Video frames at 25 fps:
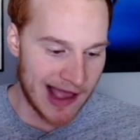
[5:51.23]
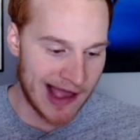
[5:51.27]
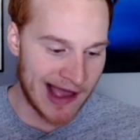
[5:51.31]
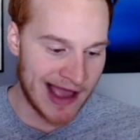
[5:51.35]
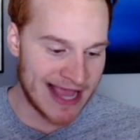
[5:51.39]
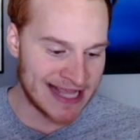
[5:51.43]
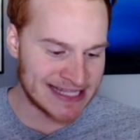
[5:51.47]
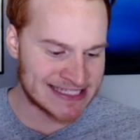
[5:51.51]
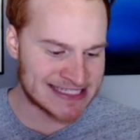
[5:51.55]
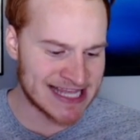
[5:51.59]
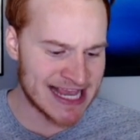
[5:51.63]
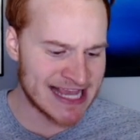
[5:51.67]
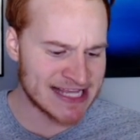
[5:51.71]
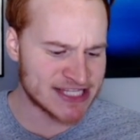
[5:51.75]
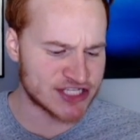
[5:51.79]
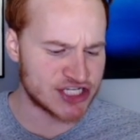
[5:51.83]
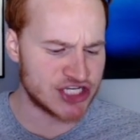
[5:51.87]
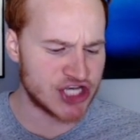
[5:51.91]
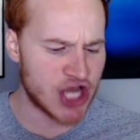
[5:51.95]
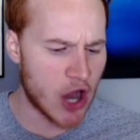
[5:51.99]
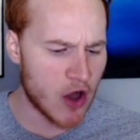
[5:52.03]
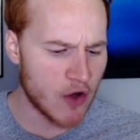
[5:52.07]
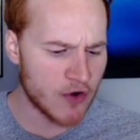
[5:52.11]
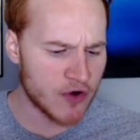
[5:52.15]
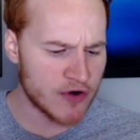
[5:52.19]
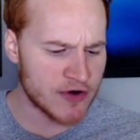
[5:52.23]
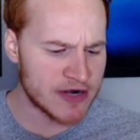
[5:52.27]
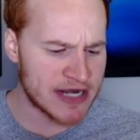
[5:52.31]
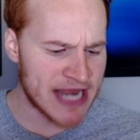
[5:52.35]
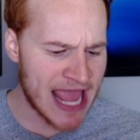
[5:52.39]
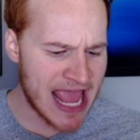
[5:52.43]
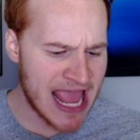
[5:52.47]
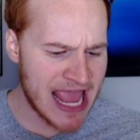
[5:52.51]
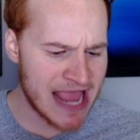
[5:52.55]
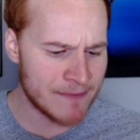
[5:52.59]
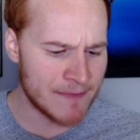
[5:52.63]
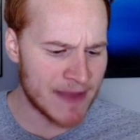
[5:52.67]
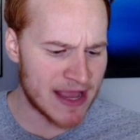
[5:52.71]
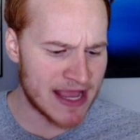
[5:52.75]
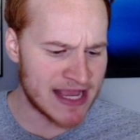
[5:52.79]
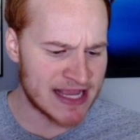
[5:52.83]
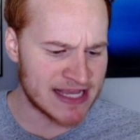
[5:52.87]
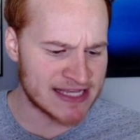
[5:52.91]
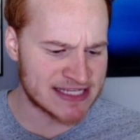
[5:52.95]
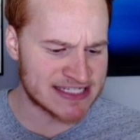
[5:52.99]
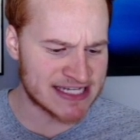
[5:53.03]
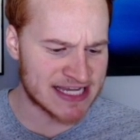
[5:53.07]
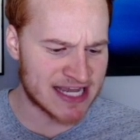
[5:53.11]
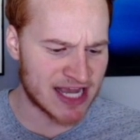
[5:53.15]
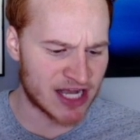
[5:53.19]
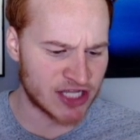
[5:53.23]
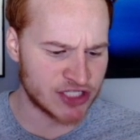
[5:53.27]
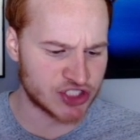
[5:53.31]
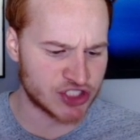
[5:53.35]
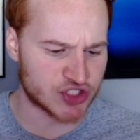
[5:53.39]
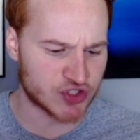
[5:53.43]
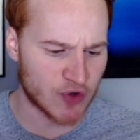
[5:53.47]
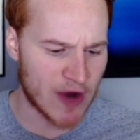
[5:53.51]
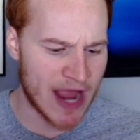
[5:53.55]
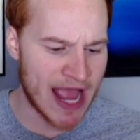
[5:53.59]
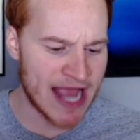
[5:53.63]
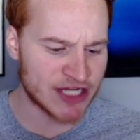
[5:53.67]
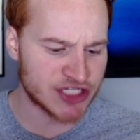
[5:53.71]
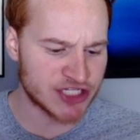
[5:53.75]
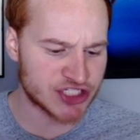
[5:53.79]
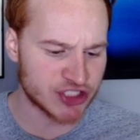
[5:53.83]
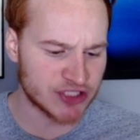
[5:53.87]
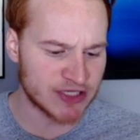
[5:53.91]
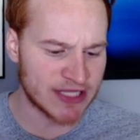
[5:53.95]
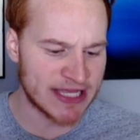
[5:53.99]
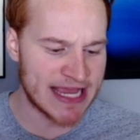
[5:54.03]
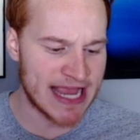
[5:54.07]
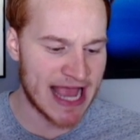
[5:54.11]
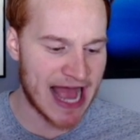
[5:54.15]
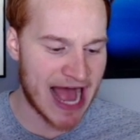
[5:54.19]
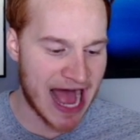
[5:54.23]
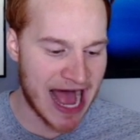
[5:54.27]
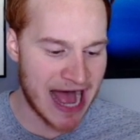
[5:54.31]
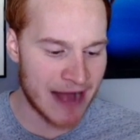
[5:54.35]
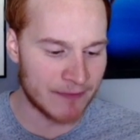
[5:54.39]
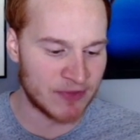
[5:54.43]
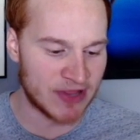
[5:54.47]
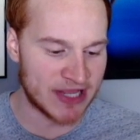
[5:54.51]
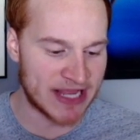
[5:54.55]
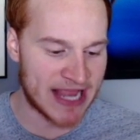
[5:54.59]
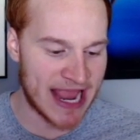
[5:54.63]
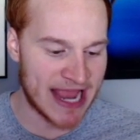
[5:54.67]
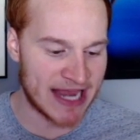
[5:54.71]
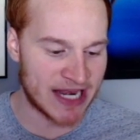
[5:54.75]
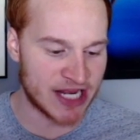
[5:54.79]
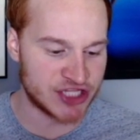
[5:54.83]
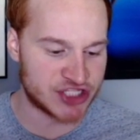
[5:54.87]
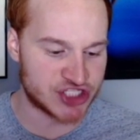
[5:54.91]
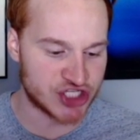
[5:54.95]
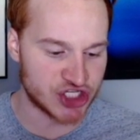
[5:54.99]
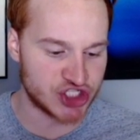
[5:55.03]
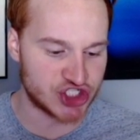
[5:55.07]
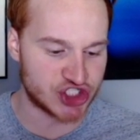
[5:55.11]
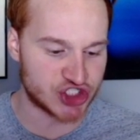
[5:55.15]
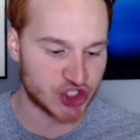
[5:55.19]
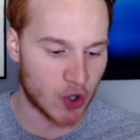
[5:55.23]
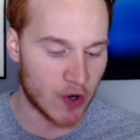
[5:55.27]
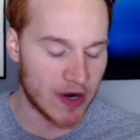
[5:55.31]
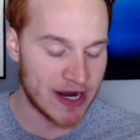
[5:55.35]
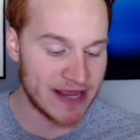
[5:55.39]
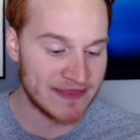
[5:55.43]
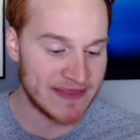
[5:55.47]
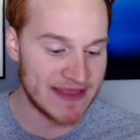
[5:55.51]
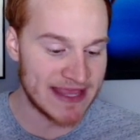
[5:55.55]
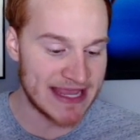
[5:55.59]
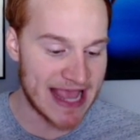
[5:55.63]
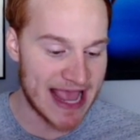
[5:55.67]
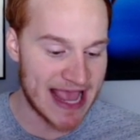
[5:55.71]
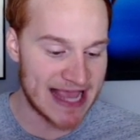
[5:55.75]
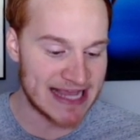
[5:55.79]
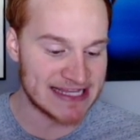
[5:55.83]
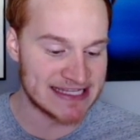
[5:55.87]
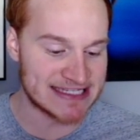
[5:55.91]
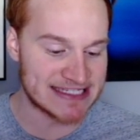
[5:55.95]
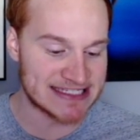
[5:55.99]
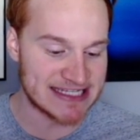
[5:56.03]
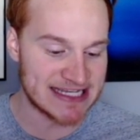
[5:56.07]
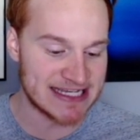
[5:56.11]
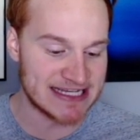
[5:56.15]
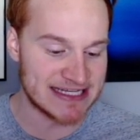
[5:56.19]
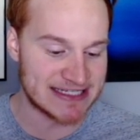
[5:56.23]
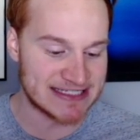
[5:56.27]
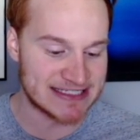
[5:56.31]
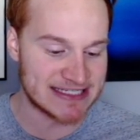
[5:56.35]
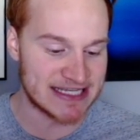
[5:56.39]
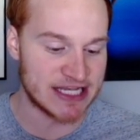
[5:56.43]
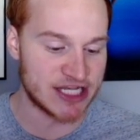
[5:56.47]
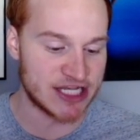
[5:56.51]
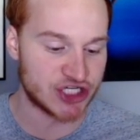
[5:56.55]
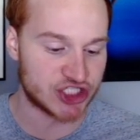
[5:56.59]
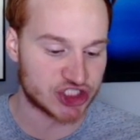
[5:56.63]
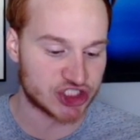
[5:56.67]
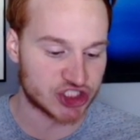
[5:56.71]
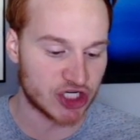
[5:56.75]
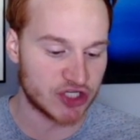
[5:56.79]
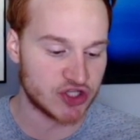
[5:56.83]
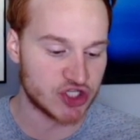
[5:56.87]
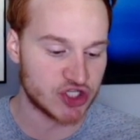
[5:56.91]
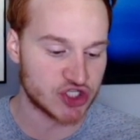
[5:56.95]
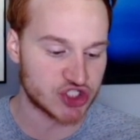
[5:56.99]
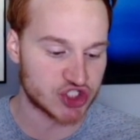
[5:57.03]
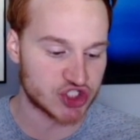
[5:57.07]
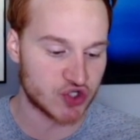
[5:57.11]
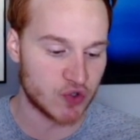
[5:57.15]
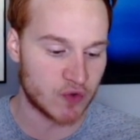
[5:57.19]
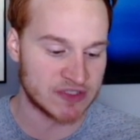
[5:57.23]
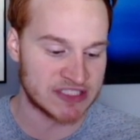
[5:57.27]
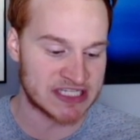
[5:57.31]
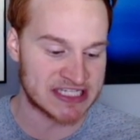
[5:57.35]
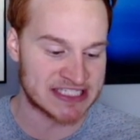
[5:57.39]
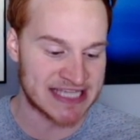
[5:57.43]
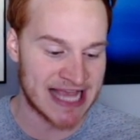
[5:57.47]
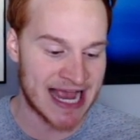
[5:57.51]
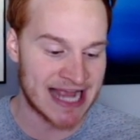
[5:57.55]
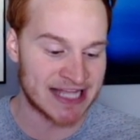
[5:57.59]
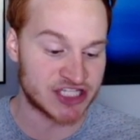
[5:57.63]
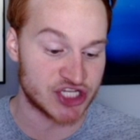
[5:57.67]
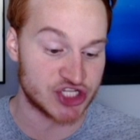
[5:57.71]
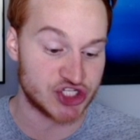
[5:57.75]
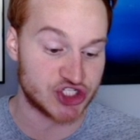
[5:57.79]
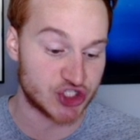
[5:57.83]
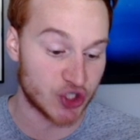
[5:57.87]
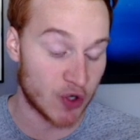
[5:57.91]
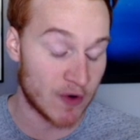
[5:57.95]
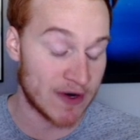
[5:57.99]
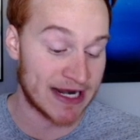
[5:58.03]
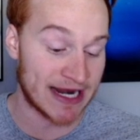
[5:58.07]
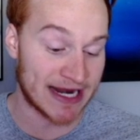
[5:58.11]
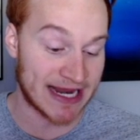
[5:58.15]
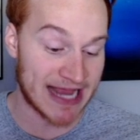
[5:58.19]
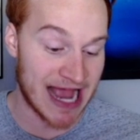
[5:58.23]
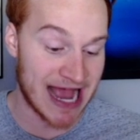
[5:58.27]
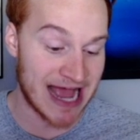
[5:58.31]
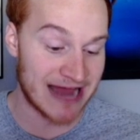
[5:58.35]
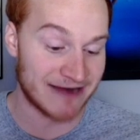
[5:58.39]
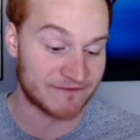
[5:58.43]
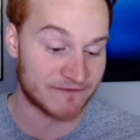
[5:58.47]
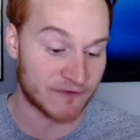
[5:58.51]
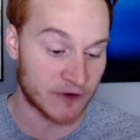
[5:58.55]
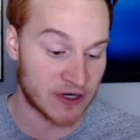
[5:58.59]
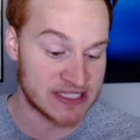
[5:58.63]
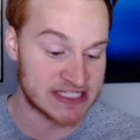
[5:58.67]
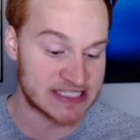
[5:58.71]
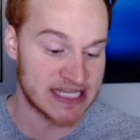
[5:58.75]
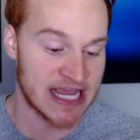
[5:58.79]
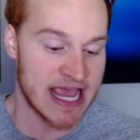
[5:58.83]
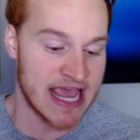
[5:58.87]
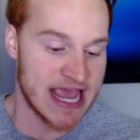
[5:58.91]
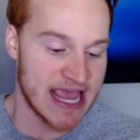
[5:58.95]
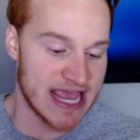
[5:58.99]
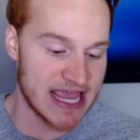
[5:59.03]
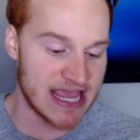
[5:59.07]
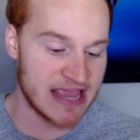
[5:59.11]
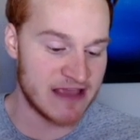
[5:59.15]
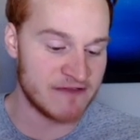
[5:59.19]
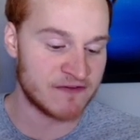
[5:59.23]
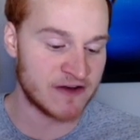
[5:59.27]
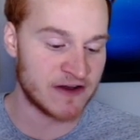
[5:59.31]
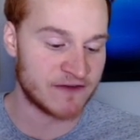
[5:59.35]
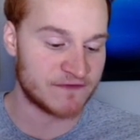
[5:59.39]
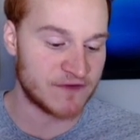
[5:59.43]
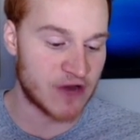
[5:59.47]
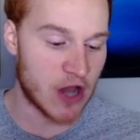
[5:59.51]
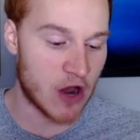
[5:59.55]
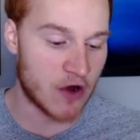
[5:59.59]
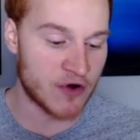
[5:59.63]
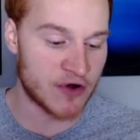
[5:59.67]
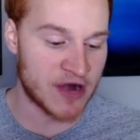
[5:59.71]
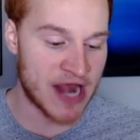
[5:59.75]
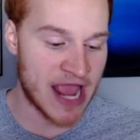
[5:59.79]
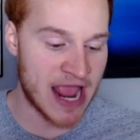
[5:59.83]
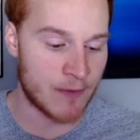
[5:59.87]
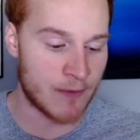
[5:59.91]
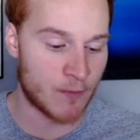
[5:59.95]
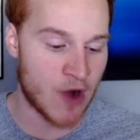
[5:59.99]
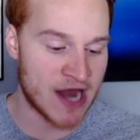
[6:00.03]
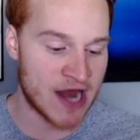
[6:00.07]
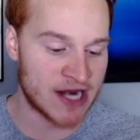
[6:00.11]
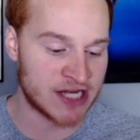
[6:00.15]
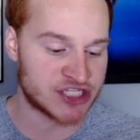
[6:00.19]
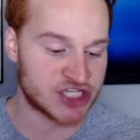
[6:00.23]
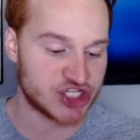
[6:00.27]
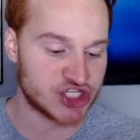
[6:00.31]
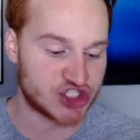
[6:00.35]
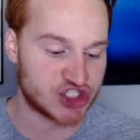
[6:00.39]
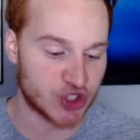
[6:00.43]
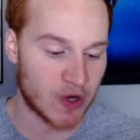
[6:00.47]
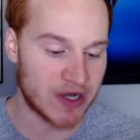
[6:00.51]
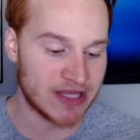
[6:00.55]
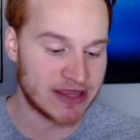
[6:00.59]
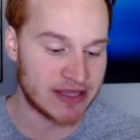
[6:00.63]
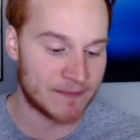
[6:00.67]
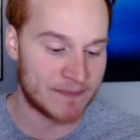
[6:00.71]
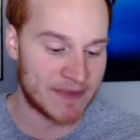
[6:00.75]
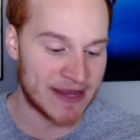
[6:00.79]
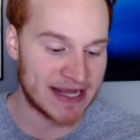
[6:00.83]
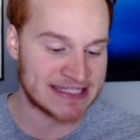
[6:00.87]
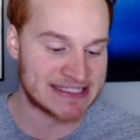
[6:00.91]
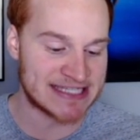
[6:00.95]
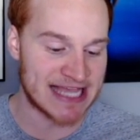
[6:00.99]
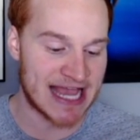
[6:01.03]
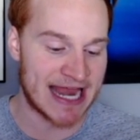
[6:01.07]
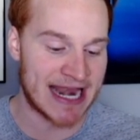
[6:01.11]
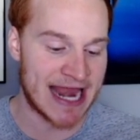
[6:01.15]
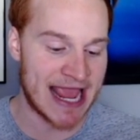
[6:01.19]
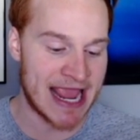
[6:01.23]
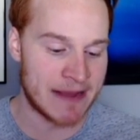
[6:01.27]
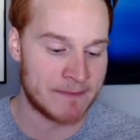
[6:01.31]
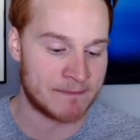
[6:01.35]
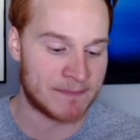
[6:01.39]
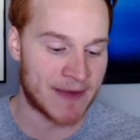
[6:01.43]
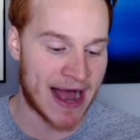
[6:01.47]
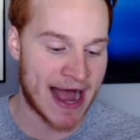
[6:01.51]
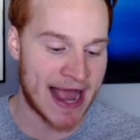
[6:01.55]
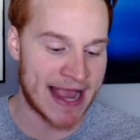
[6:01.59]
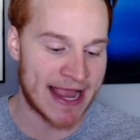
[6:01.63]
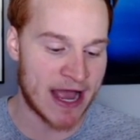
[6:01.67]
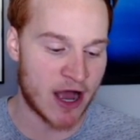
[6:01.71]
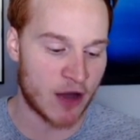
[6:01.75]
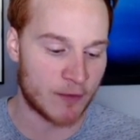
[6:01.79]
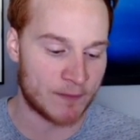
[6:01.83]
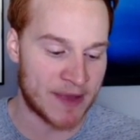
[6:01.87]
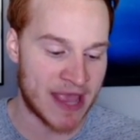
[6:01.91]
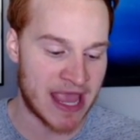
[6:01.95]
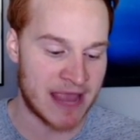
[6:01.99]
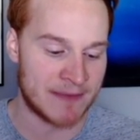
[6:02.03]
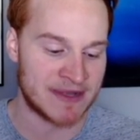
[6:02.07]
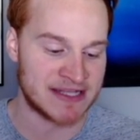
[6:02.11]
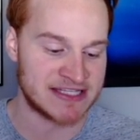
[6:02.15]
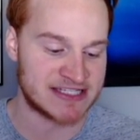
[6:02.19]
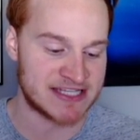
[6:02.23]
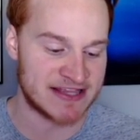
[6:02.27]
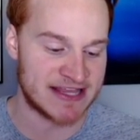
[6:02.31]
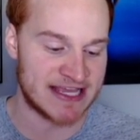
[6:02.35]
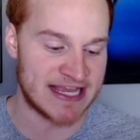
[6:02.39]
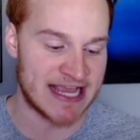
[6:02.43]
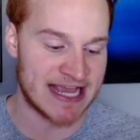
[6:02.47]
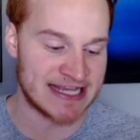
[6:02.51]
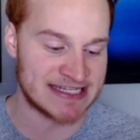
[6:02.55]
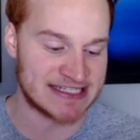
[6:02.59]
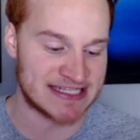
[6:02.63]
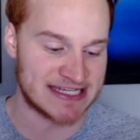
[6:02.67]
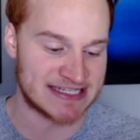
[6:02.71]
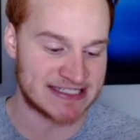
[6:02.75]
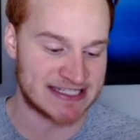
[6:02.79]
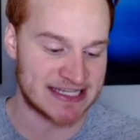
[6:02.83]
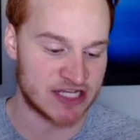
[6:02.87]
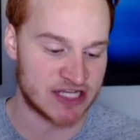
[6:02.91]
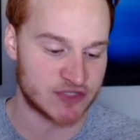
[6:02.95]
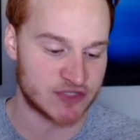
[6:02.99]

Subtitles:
It says Notre Dame is contractually obligated to join the ACC should the school decide to join a conference. Even if Notre Dame wanted to join the Big Ten, a buyout payment to the ACC is